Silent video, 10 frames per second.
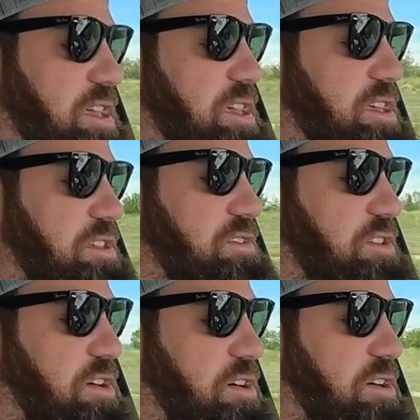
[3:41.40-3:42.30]
is
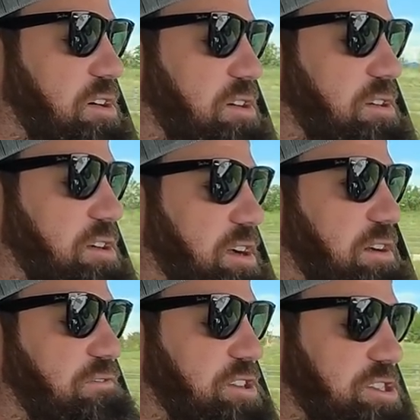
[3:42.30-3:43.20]
our
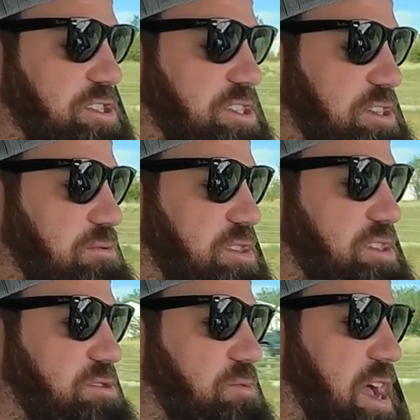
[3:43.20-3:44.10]
efficiency with
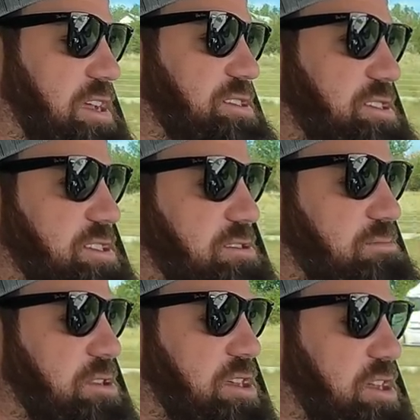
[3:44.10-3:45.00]
this rack
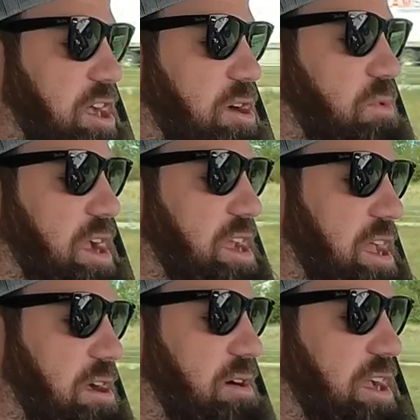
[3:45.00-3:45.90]
system. Uh, right
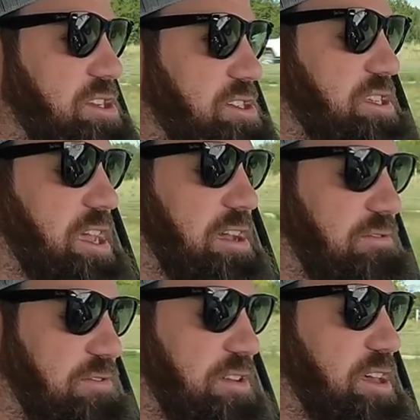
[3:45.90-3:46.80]
now, I just have
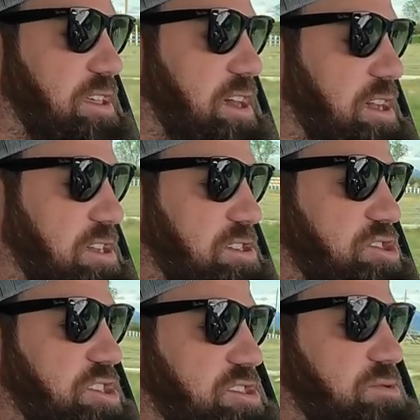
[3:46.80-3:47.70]
uh,
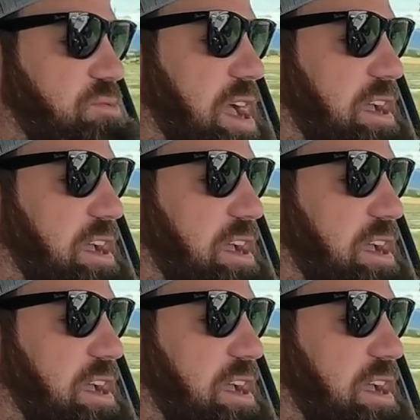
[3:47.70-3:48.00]
just the rack